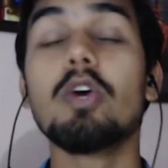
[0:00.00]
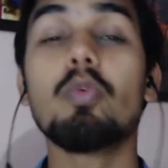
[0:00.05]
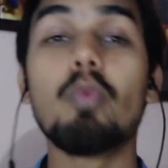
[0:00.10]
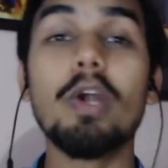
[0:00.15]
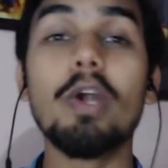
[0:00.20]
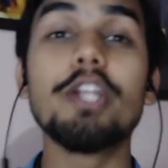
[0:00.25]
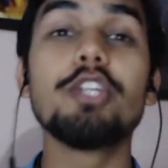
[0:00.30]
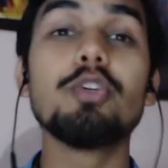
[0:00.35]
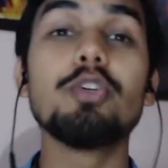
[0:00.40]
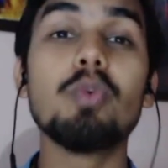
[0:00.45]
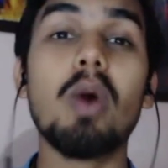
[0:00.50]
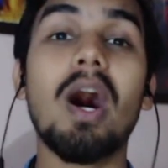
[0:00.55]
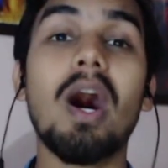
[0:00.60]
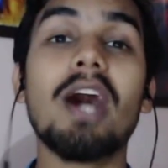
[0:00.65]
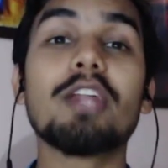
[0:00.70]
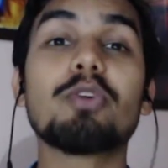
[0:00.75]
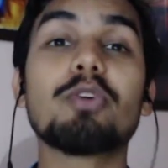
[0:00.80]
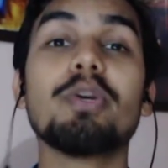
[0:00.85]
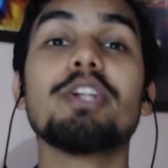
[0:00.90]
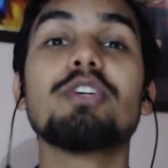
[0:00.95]
what you
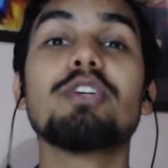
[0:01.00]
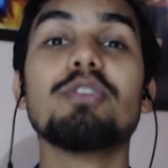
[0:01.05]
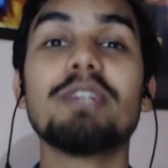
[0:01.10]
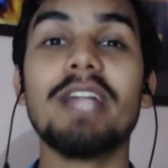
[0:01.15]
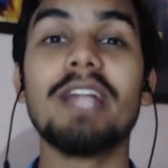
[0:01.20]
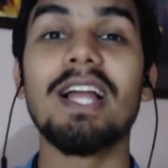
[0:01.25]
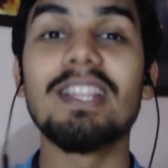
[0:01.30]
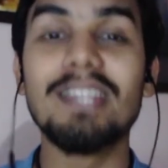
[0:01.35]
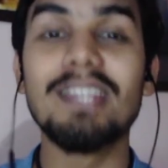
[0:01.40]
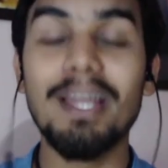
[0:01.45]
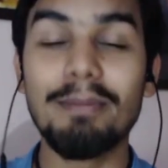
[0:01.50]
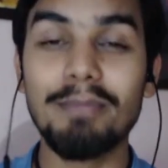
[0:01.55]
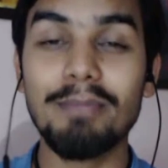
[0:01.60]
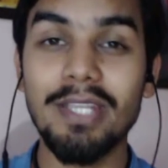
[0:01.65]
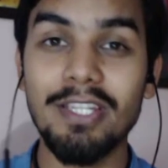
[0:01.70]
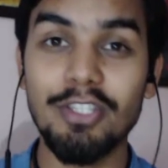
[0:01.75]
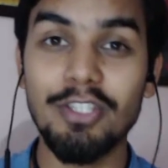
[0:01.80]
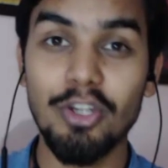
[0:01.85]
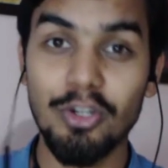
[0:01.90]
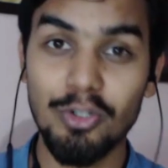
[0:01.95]
are going to tell them
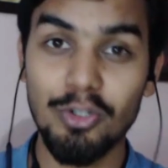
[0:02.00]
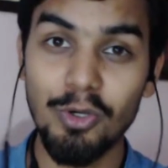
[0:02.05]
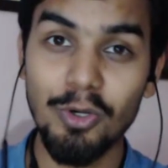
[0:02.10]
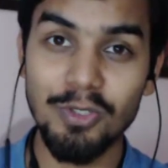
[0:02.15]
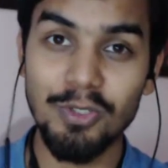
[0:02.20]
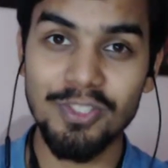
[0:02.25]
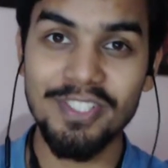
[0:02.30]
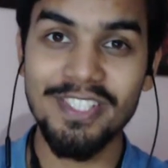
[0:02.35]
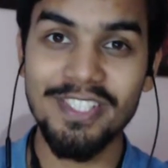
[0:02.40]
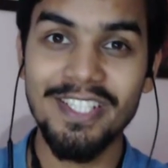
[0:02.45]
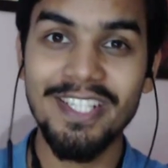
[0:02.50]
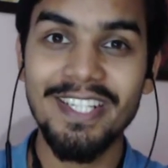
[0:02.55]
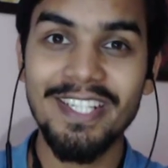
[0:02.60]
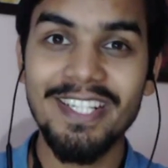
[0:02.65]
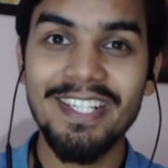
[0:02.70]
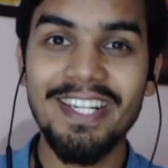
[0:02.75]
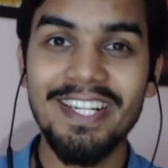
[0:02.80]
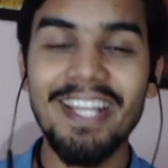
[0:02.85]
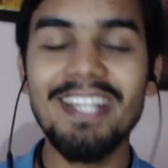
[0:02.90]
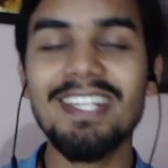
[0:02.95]
in your course,
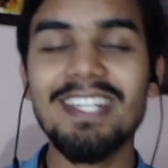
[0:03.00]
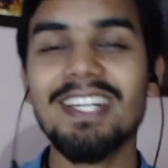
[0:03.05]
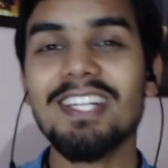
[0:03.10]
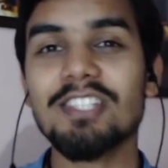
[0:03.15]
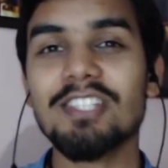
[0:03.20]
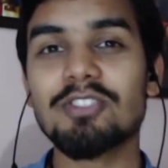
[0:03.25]
right?